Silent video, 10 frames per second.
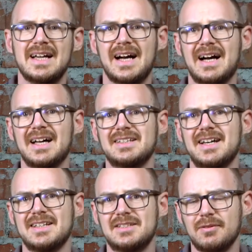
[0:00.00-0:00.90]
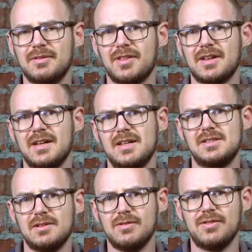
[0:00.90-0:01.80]
and I don't think it'd
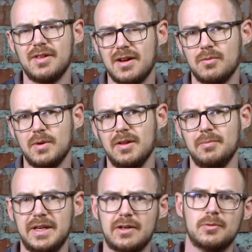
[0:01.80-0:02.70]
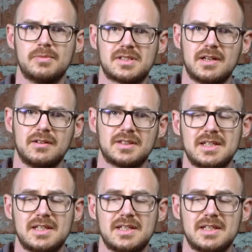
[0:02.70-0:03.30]
do that well being upscaled.